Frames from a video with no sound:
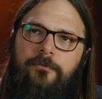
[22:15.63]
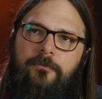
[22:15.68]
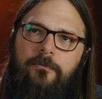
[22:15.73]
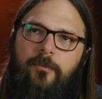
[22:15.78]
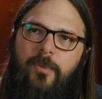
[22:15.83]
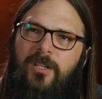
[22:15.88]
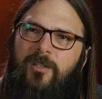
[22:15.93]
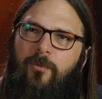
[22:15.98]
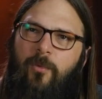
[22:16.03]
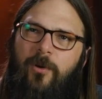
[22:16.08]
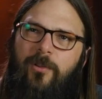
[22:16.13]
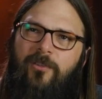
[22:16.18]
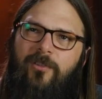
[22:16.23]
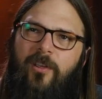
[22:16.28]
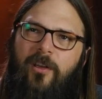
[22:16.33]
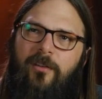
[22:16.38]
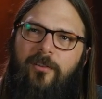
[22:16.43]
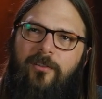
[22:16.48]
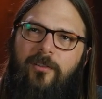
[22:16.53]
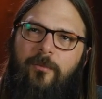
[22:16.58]
Beach Boys
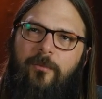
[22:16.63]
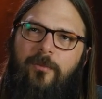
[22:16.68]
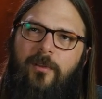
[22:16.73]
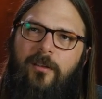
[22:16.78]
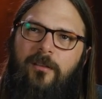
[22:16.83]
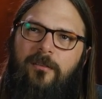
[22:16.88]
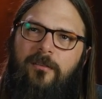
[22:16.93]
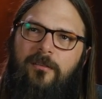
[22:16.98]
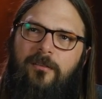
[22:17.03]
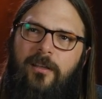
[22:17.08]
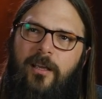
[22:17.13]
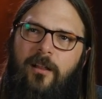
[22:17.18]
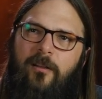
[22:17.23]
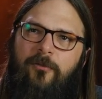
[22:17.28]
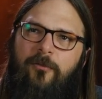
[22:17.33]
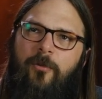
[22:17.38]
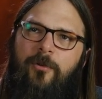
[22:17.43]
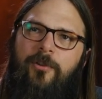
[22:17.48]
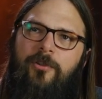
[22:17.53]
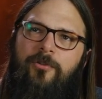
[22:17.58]
song or something? Like
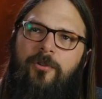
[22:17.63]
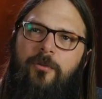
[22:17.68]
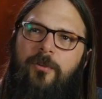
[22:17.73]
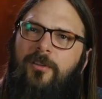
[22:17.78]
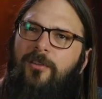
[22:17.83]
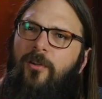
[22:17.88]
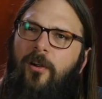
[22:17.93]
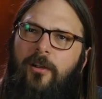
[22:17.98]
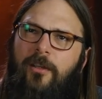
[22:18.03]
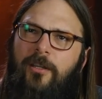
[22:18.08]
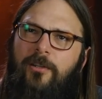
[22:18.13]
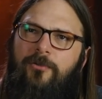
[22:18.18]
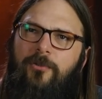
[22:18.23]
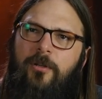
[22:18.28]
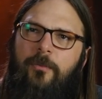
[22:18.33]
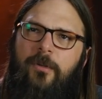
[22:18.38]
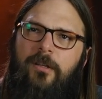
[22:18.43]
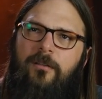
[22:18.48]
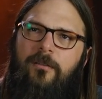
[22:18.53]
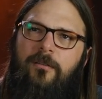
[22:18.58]
California dream, guitar geek
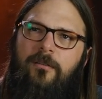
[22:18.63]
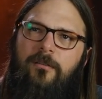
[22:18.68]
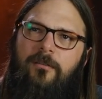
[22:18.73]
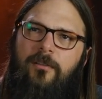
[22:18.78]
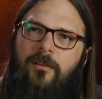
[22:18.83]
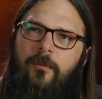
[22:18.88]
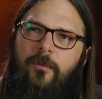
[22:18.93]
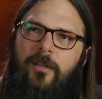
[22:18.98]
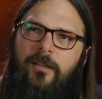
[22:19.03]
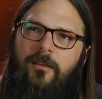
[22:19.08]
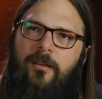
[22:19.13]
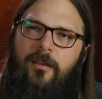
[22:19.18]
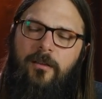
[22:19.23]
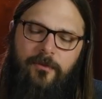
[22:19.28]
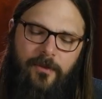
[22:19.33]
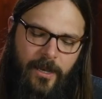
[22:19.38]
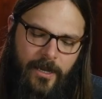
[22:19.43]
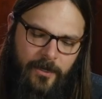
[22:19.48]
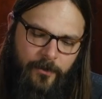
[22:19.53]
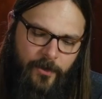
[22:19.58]
dreaming? Okay. Something like that.
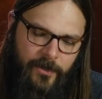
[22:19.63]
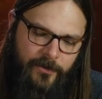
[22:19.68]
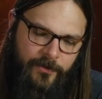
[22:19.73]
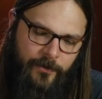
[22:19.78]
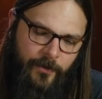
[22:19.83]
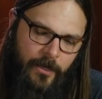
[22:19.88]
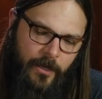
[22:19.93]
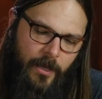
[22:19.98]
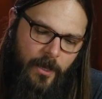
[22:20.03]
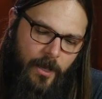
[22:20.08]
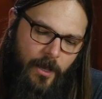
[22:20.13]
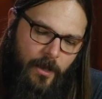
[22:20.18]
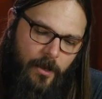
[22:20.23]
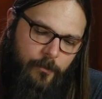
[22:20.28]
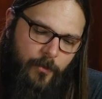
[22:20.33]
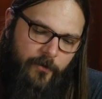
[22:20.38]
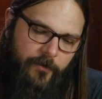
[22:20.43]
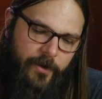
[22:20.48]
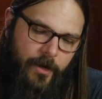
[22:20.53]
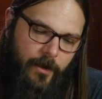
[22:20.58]
Anyways,
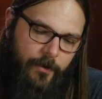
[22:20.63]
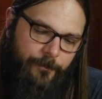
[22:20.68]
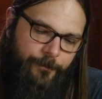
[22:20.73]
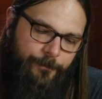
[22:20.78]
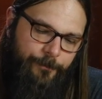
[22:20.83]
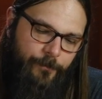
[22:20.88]
moving on.